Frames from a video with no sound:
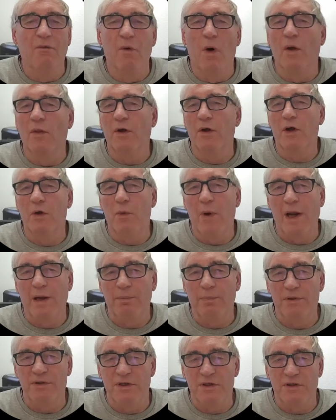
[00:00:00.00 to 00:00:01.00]
of what the
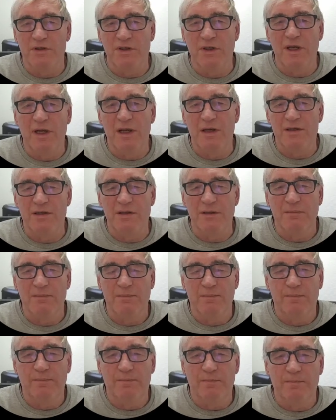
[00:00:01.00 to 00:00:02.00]
correct position is.
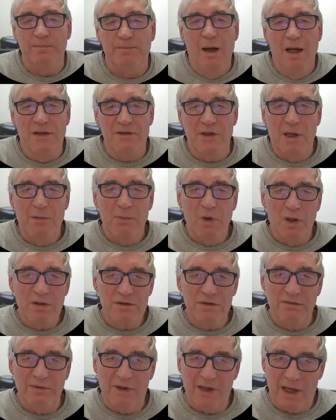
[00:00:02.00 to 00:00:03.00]
As I am
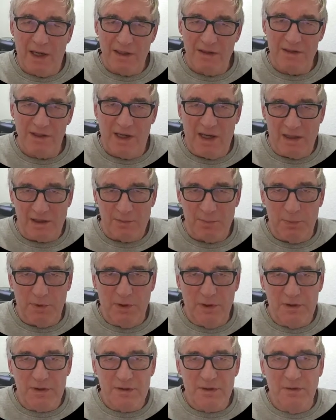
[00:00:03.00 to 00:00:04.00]
not a VAT
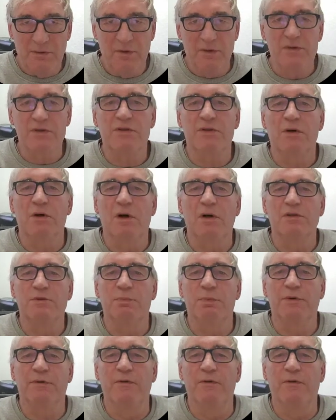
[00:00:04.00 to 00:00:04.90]
expert and thus thought